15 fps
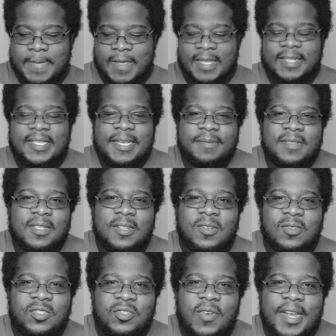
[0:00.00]
It seems a
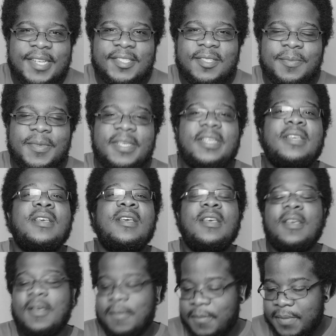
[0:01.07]
little strange to me.
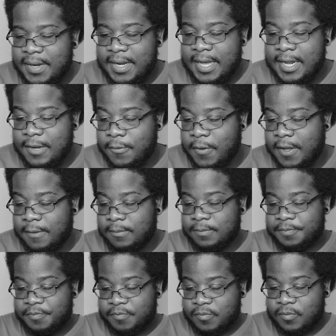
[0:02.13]
But anyway,
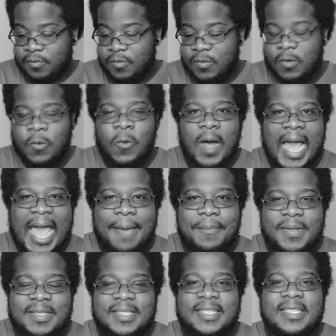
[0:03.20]
what
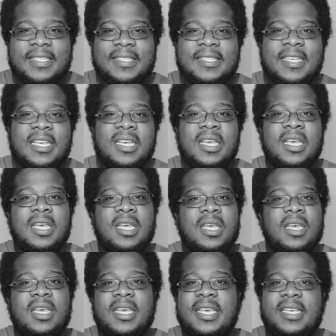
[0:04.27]
happens is
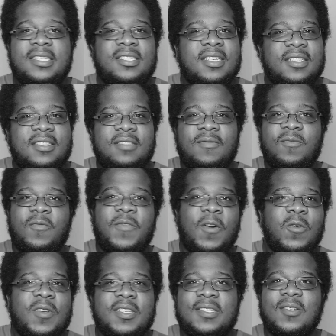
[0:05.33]
he's just
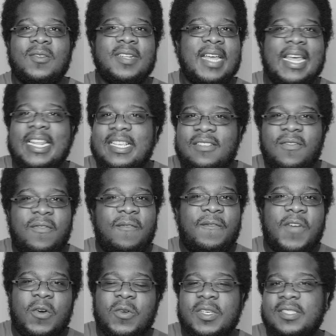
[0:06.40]
focused on that. He's
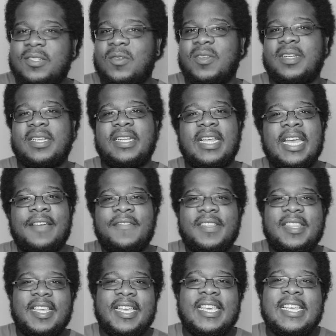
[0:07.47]
focused on it.
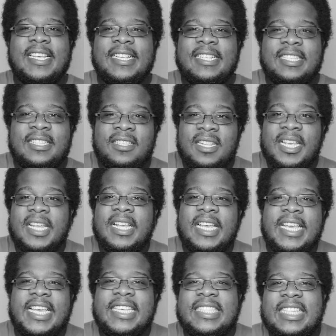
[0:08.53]
Everything
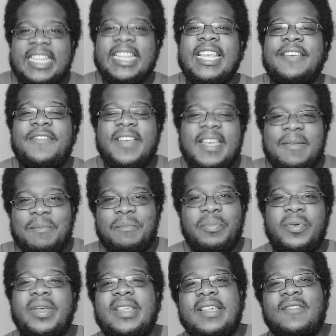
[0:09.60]
he's living and
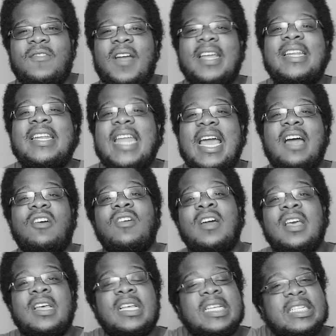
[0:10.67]
breathing right now
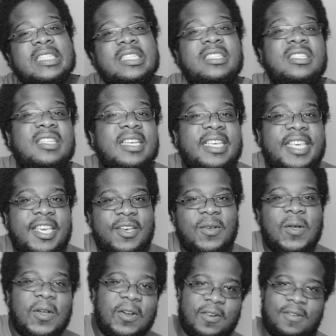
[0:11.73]
to
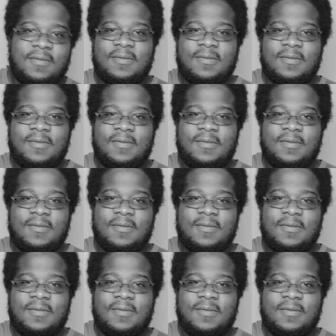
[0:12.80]
kill her.